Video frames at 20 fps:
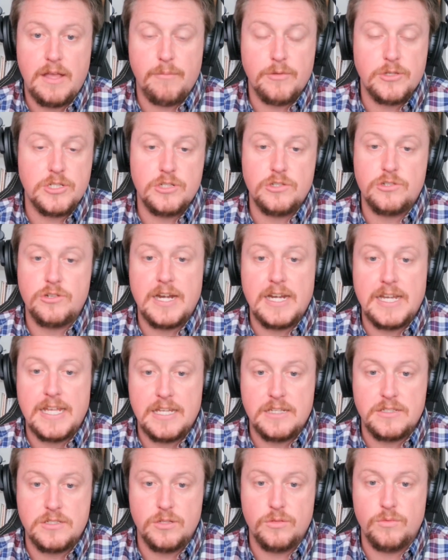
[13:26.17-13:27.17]
How much are you trying to
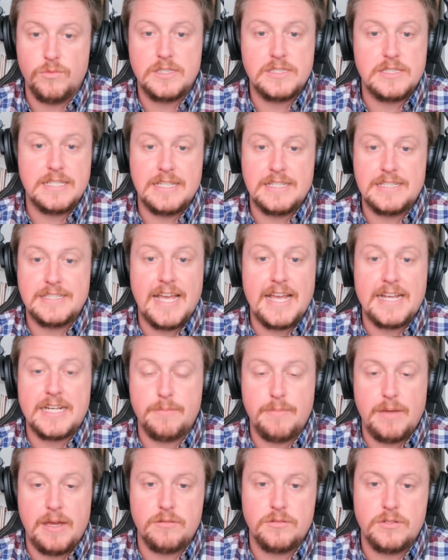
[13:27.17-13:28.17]
get to? What's the
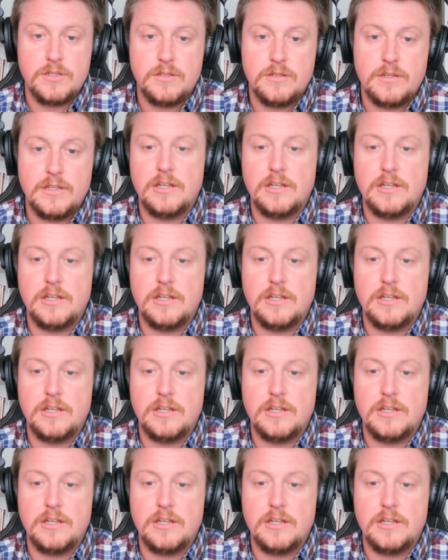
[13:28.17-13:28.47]
exact amount?